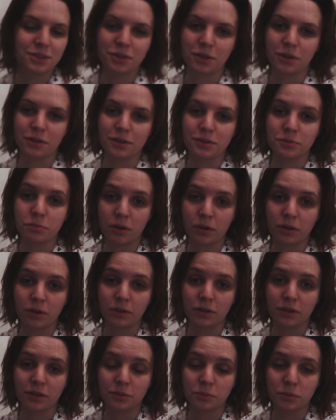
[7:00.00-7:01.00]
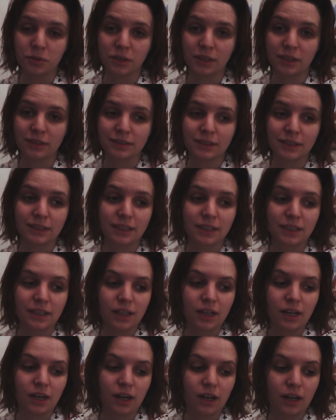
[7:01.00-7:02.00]
so it's 1 o'clock in the morning.
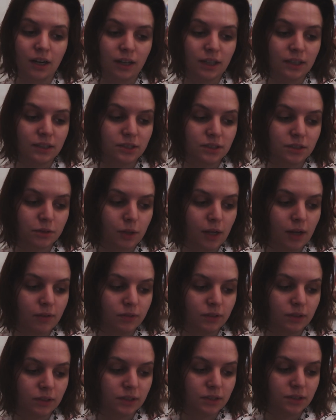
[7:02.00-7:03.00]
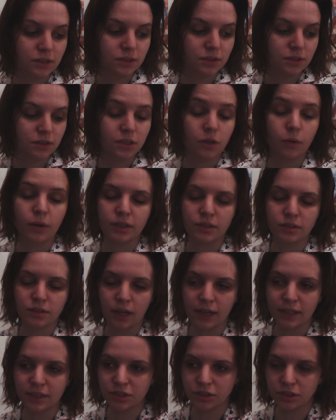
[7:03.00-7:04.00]
I still haven't listened. No,
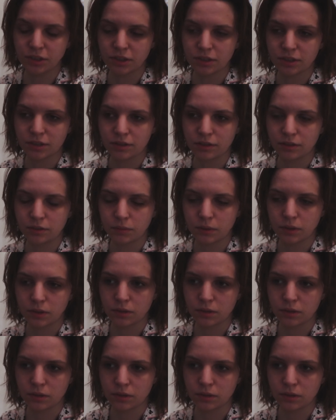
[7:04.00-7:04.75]
I just, oh my